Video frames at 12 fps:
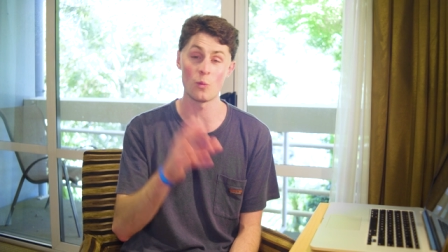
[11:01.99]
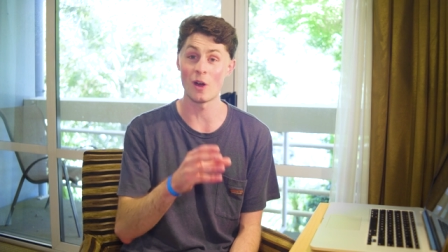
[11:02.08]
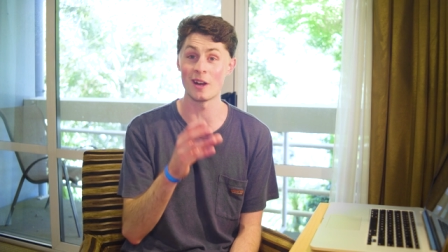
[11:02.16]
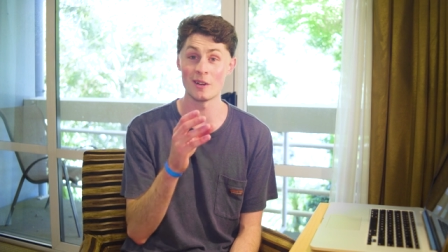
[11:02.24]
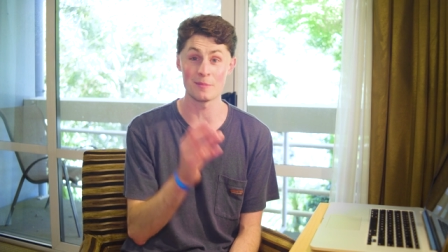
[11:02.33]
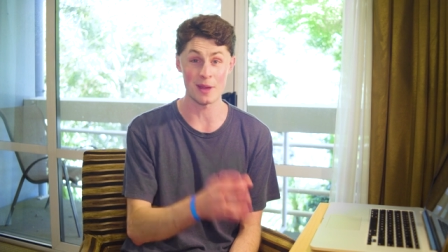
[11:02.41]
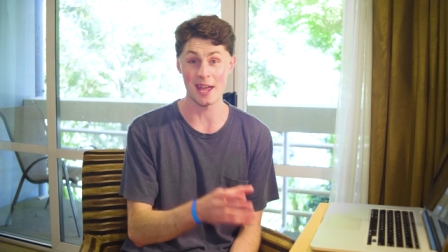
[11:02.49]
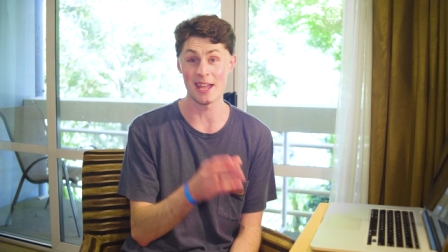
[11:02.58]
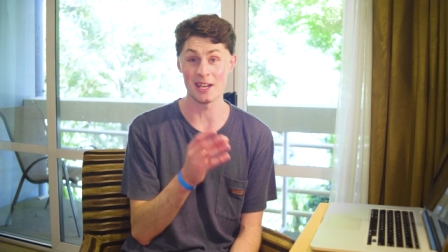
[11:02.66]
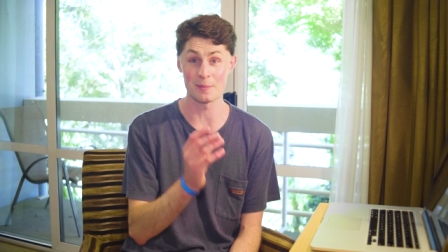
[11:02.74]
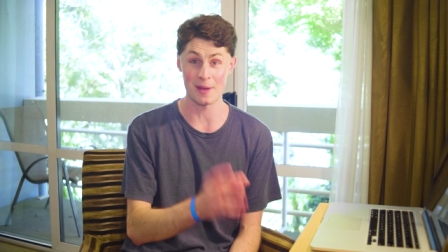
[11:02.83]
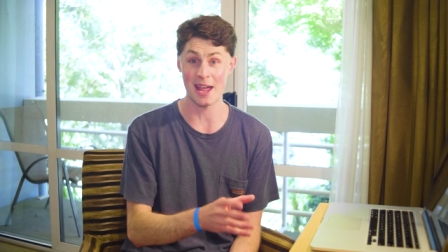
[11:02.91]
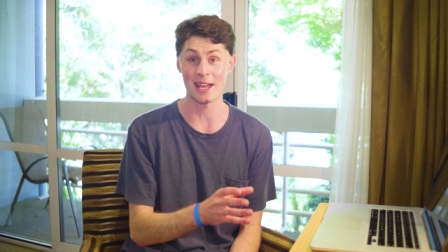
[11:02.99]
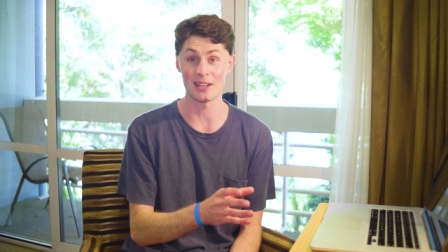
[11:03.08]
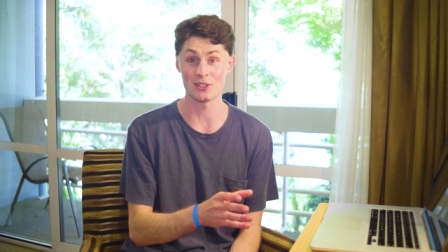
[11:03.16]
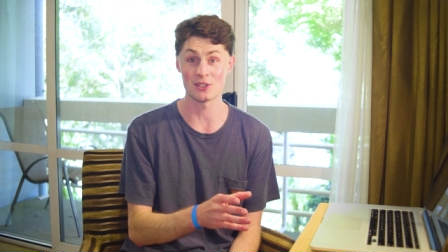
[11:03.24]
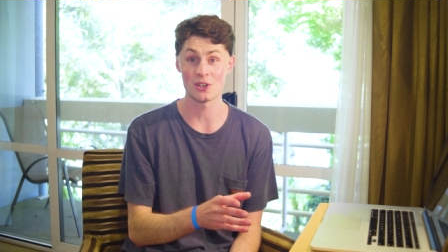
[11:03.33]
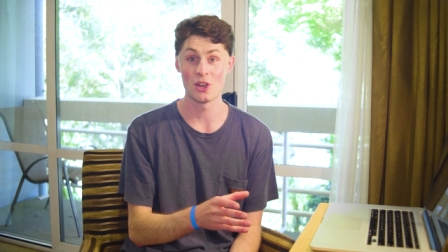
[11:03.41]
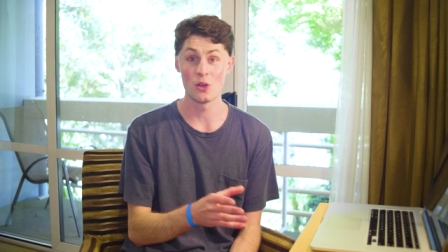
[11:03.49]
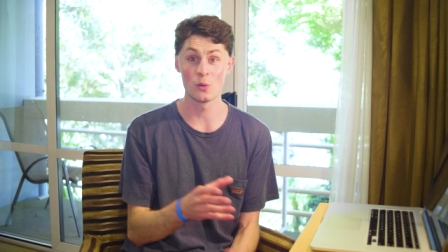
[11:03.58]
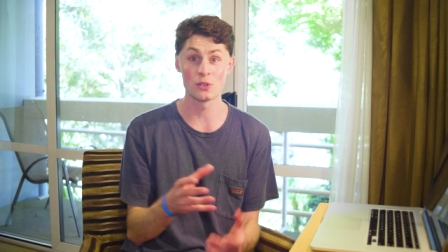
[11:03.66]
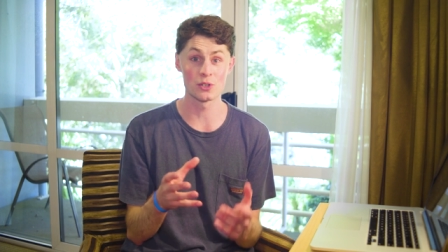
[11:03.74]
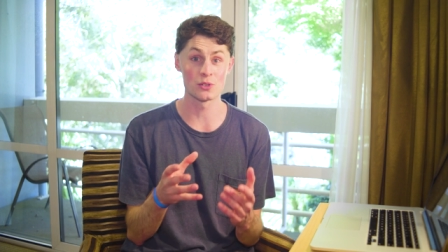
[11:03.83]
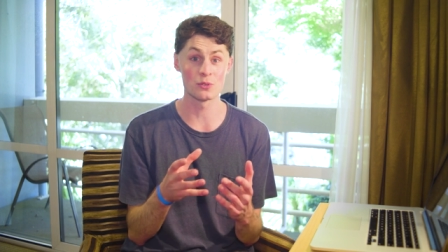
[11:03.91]
one paid package,
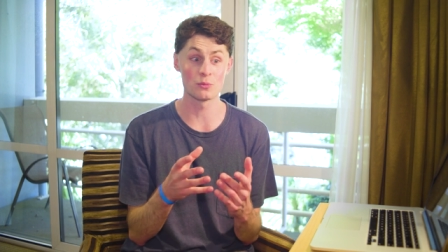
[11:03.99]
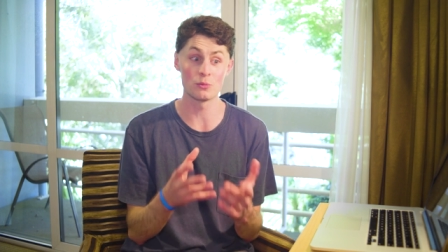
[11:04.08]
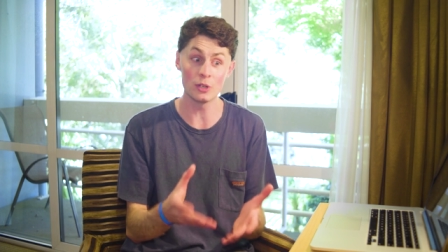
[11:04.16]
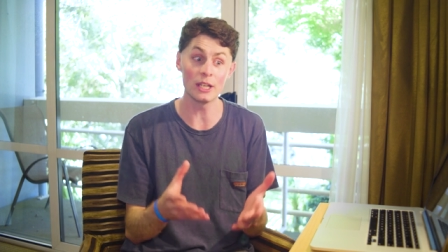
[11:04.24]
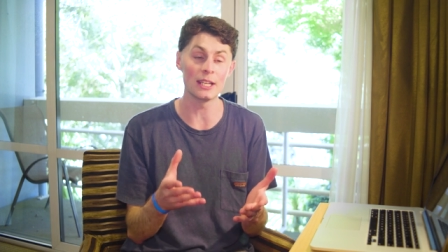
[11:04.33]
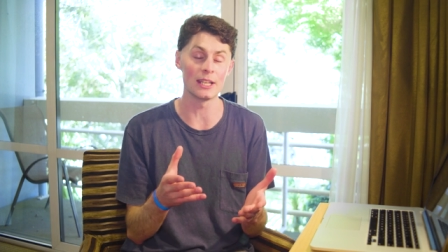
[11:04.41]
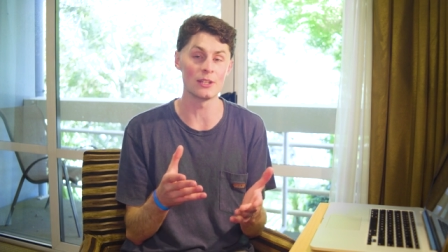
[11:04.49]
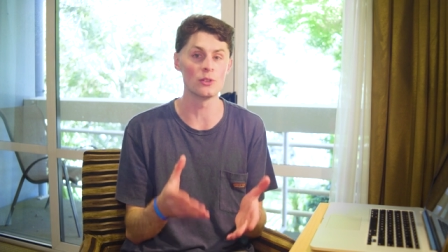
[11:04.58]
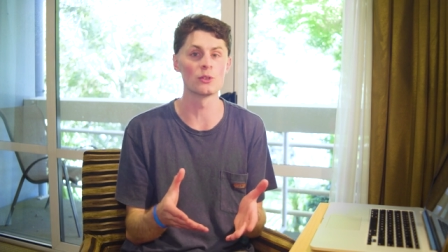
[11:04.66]
which is really